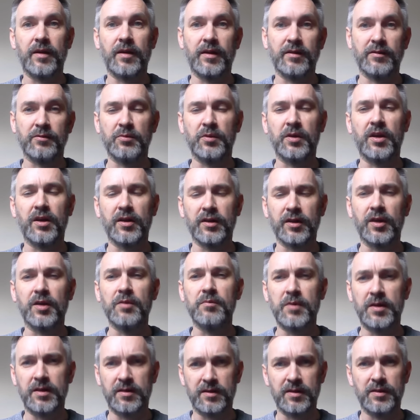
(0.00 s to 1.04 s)
as we kind of
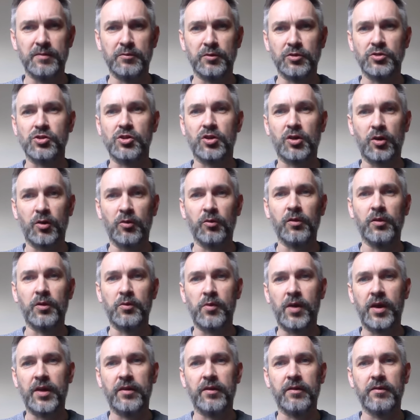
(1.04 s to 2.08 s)
come into the much colder
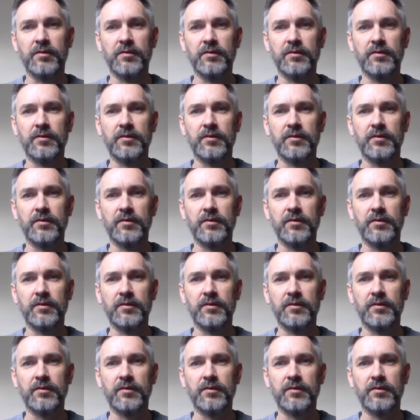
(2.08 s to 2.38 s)
weather.